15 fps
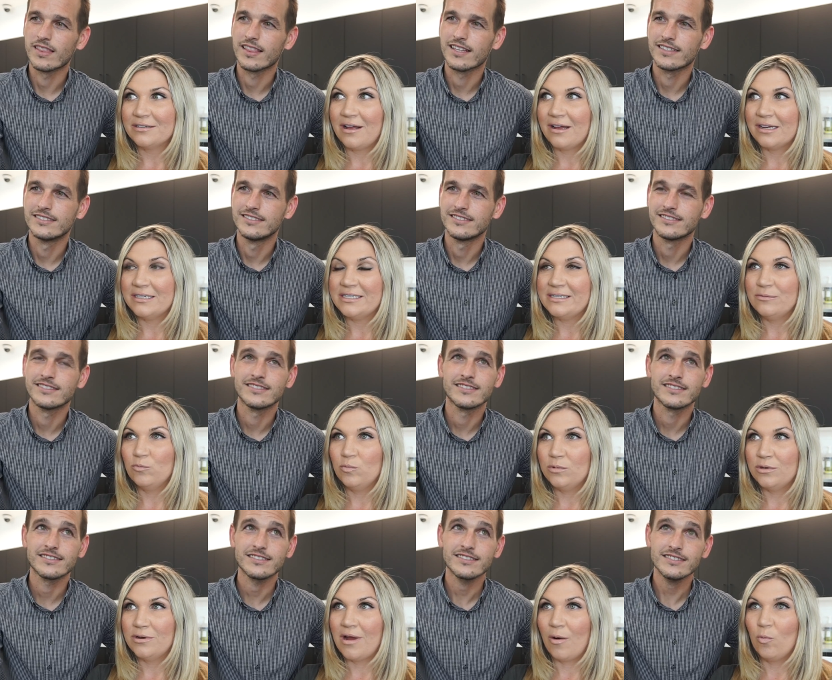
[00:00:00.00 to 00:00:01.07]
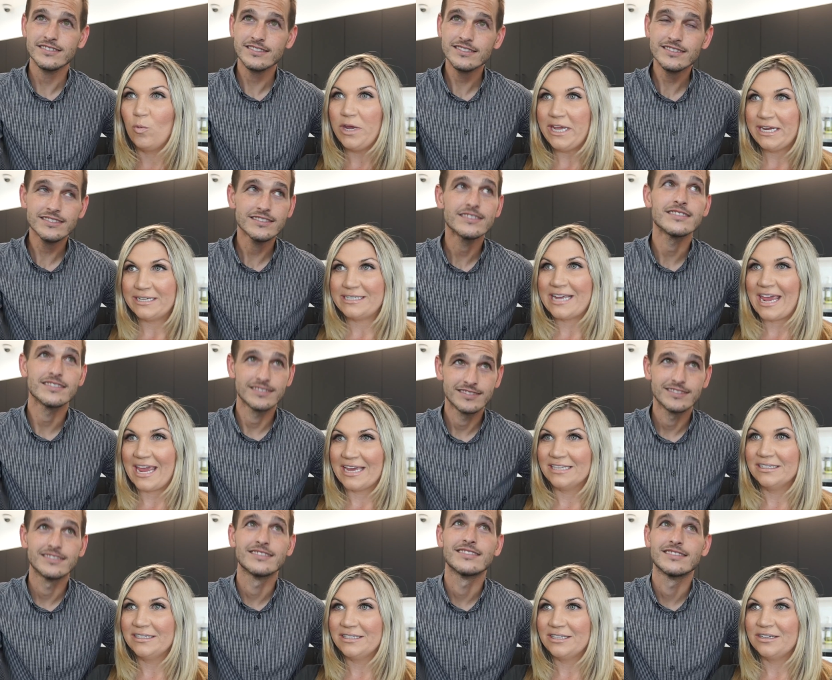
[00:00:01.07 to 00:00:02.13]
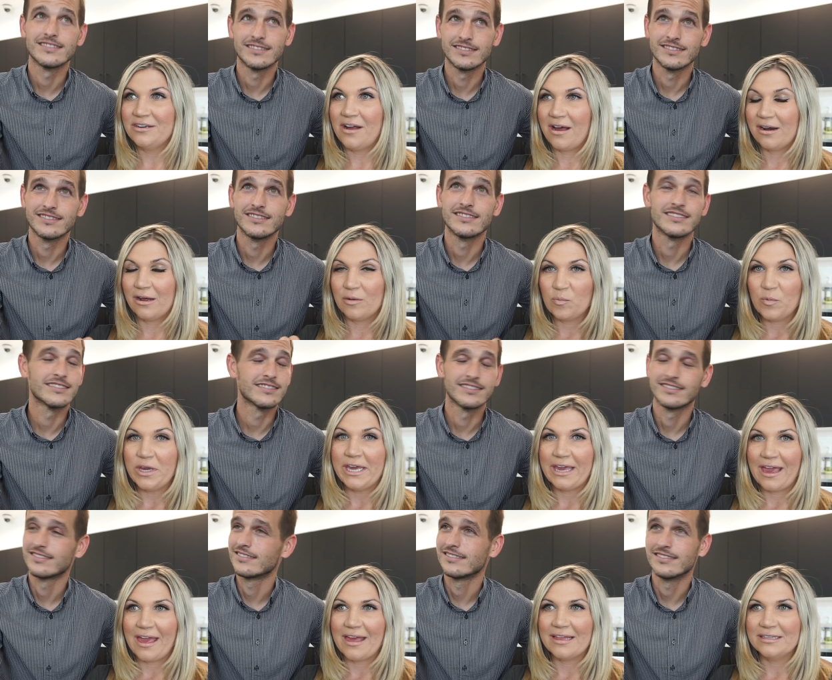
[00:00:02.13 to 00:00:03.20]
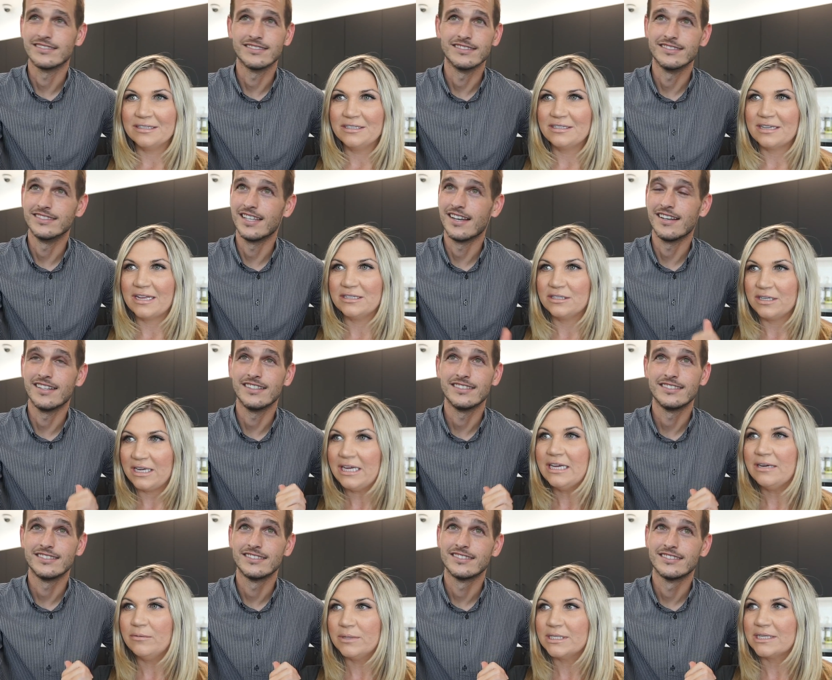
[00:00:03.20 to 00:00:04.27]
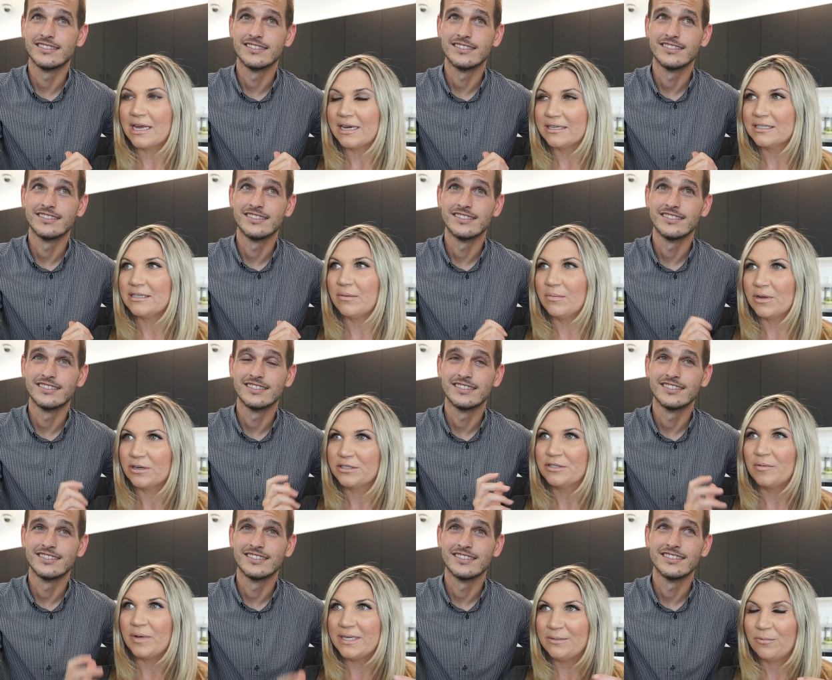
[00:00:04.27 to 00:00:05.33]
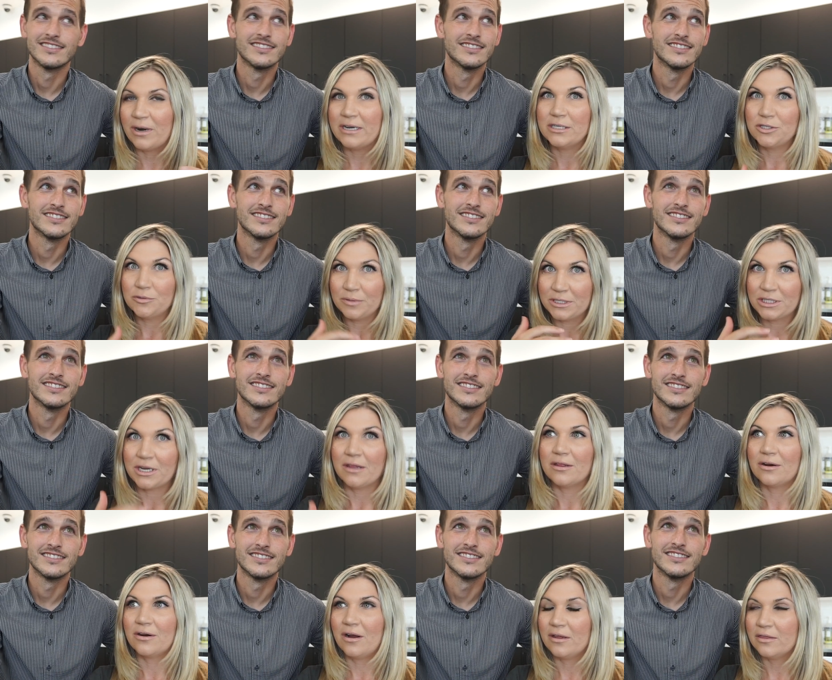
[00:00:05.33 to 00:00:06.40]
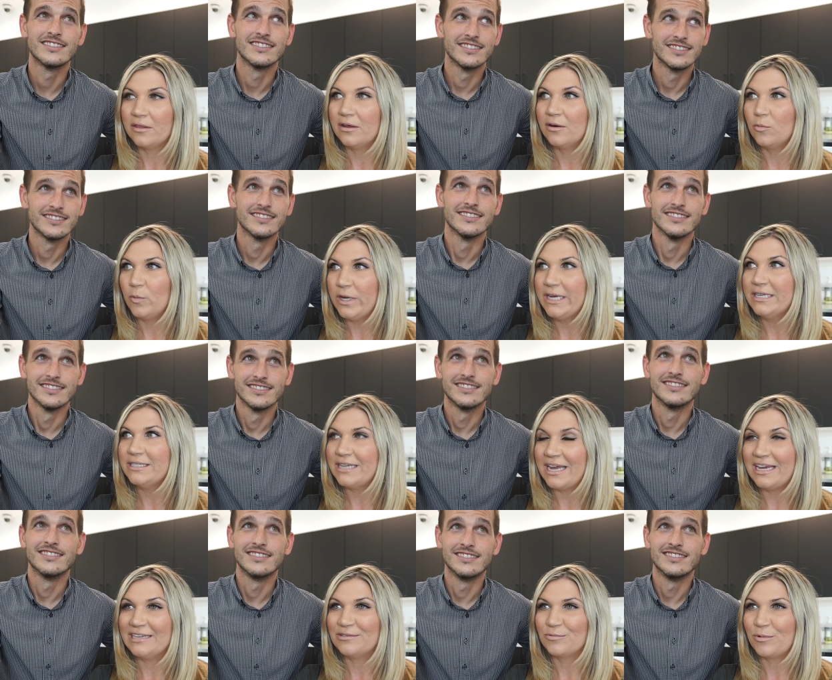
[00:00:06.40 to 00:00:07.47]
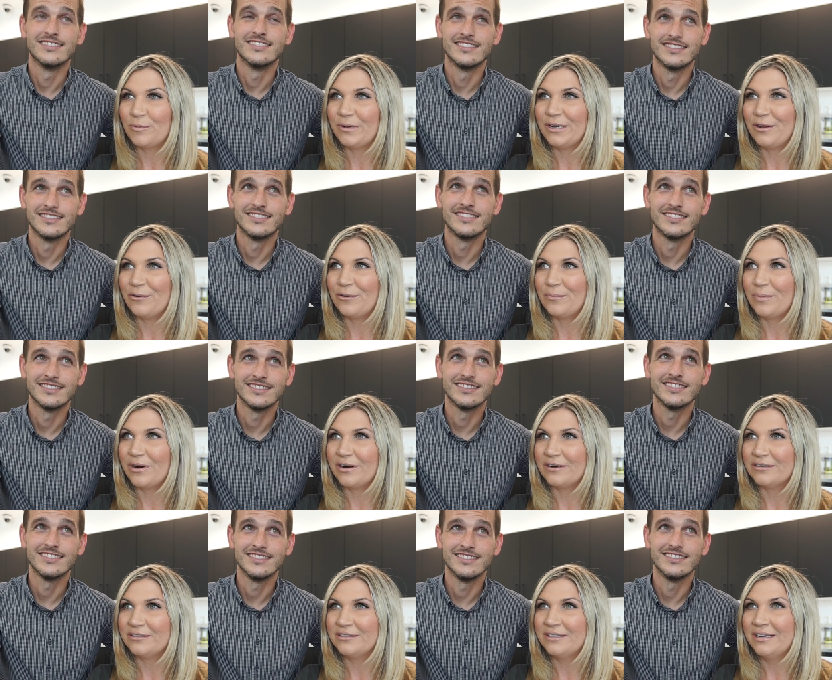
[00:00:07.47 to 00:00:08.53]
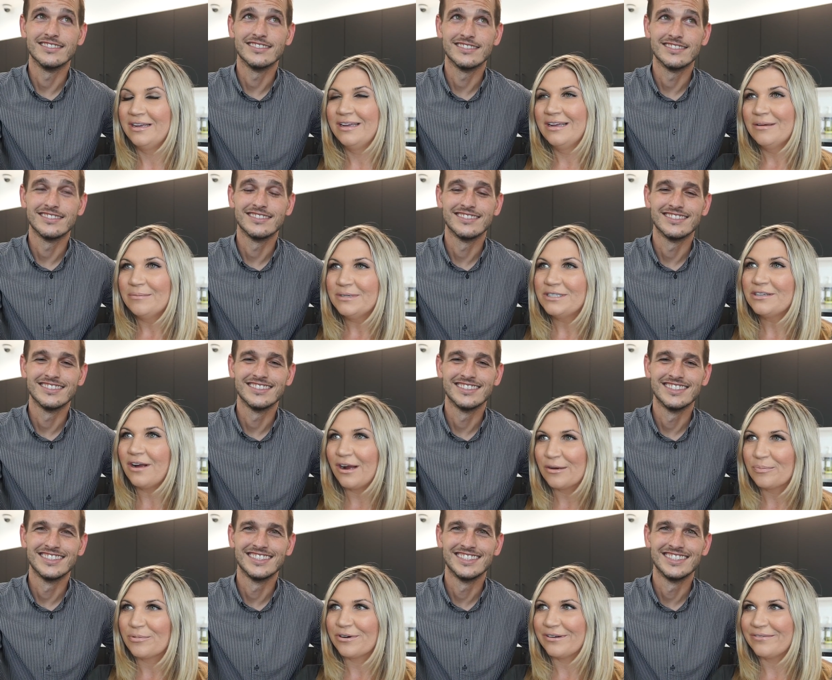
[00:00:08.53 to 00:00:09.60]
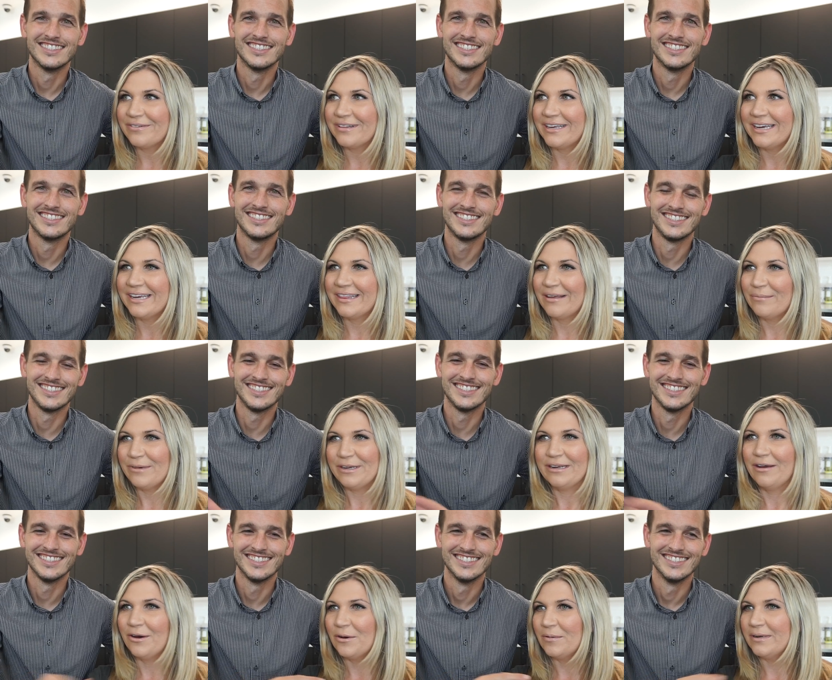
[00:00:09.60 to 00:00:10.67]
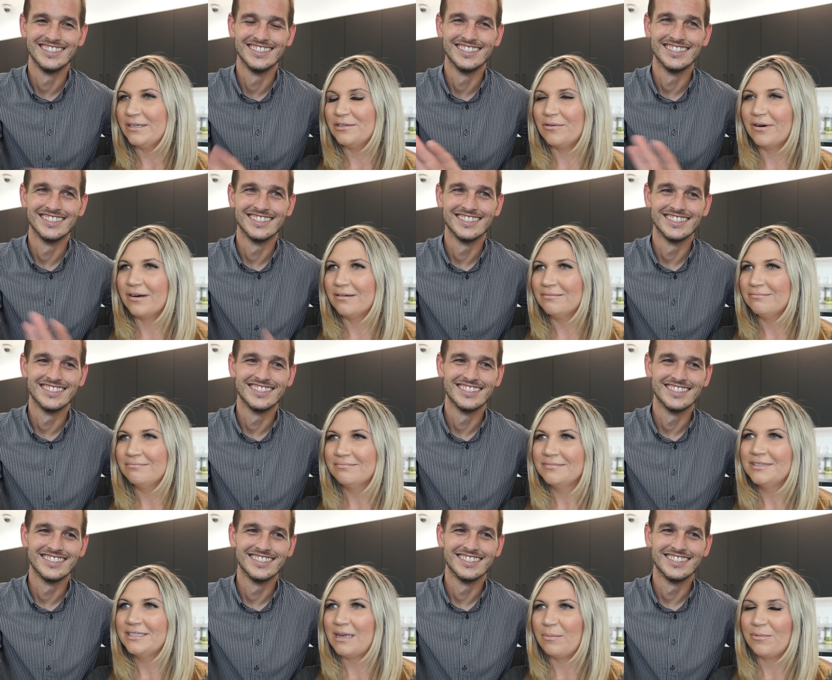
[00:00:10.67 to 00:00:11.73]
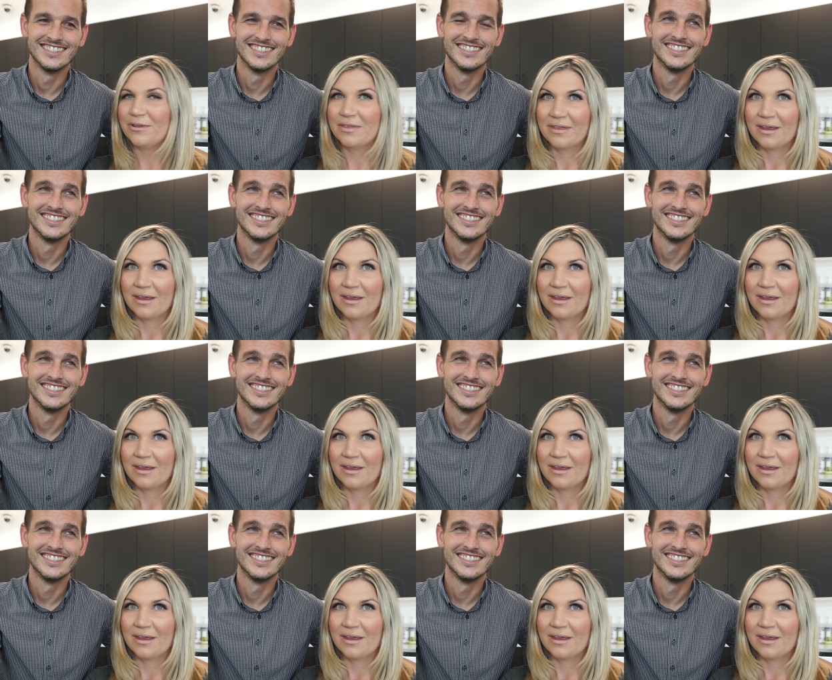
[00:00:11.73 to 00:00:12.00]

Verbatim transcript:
Speaker 1: on weekdays, not on weekends. And he was like similar, so we'd run into each other on the weekdays when we'd go to bars. We talk briefly and then we go and do our separate